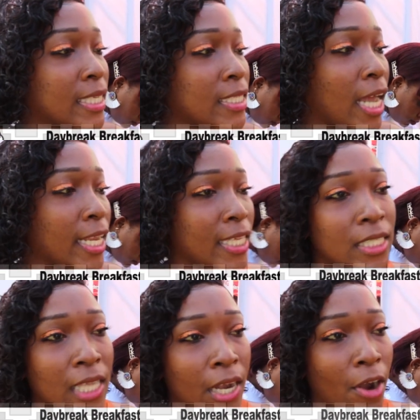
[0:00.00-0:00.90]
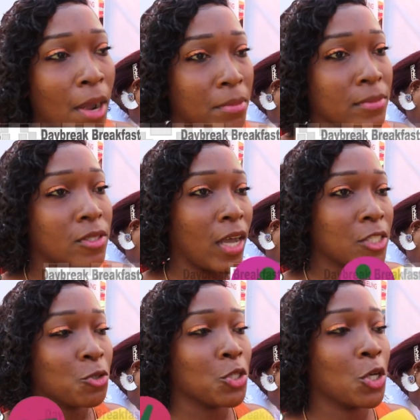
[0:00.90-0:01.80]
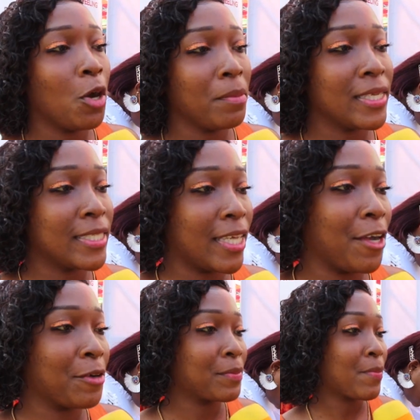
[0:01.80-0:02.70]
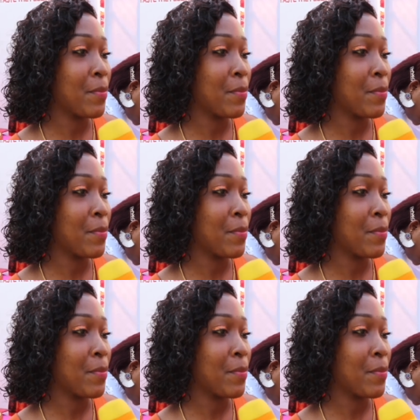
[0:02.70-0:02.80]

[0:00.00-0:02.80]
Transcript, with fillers: see it on Instagram, so I choose to come this year.